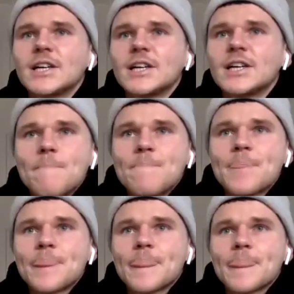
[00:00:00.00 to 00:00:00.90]

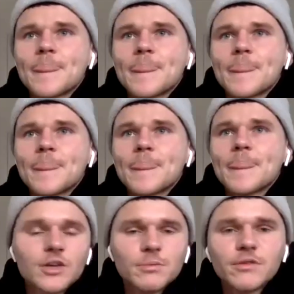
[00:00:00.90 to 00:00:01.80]

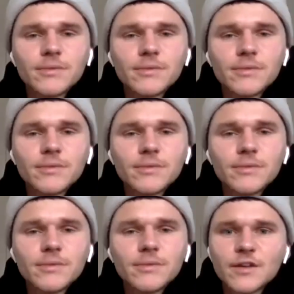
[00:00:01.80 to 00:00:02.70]
You know, those movements are
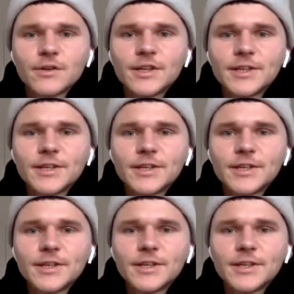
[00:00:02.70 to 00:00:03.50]
still there, definitely.